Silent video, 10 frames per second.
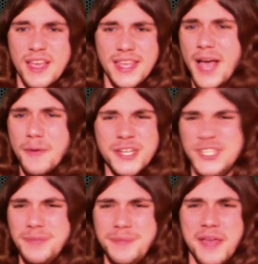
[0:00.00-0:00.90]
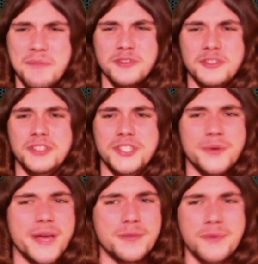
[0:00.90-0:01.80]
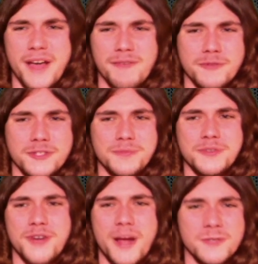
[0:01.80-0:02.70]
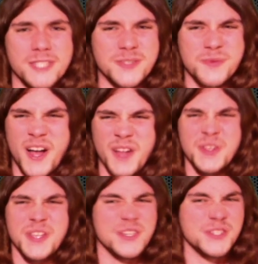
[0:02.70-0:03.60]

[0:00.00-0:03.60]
yeah, we should be able to do it. We have more subscribers as well.